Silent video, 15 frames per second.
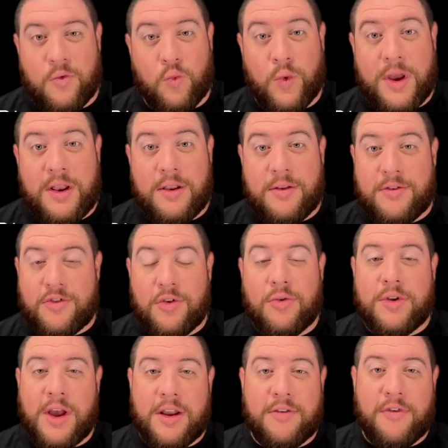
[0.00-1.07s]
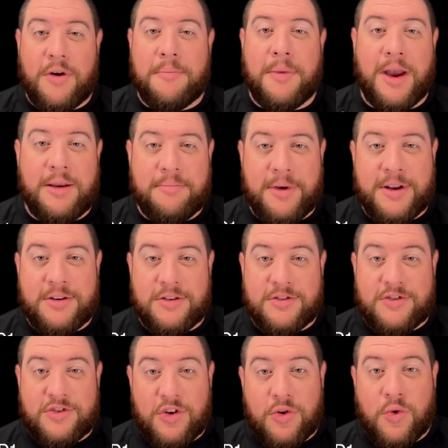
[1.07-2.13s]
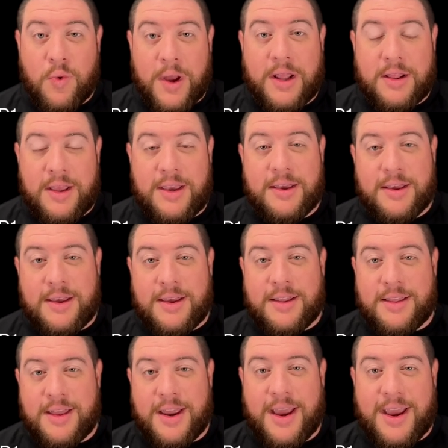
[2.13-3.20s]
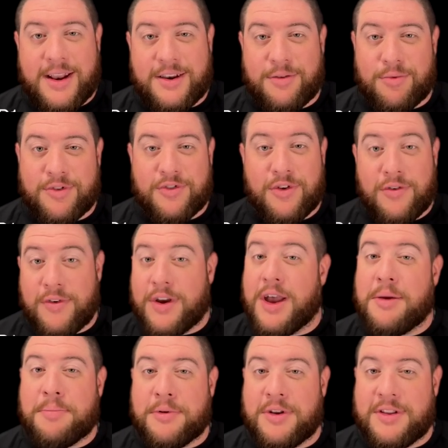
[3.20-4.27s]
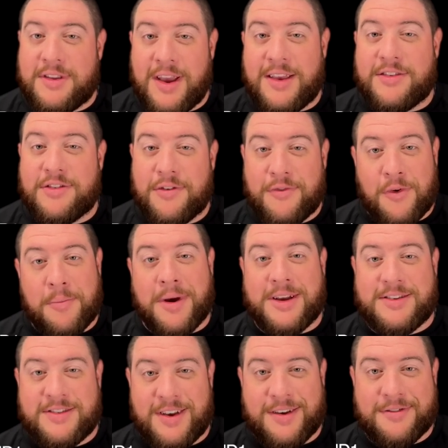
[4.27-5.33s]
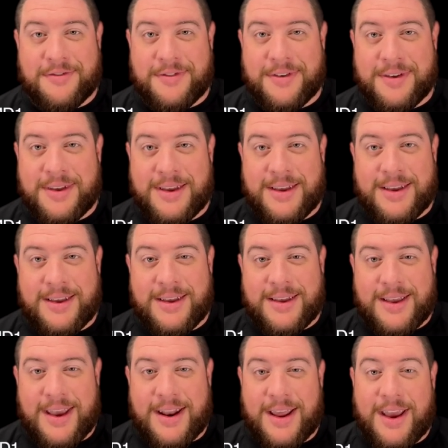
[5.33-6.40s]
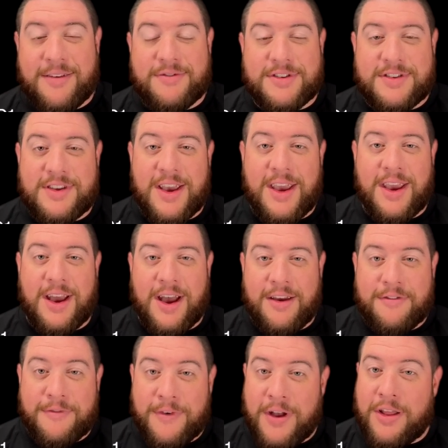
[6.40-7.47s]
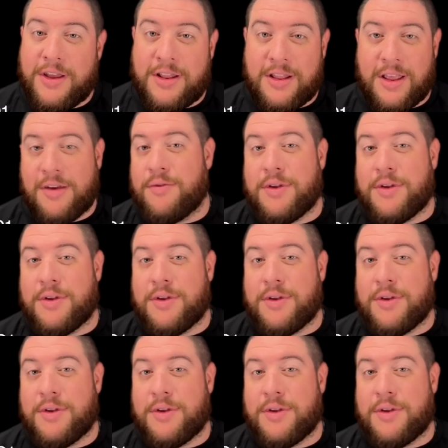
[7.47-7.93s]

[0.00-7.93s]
We sold out of our Mindbenders so quickly that I had to reserve a couple to test for myself and I have to say, I fell in love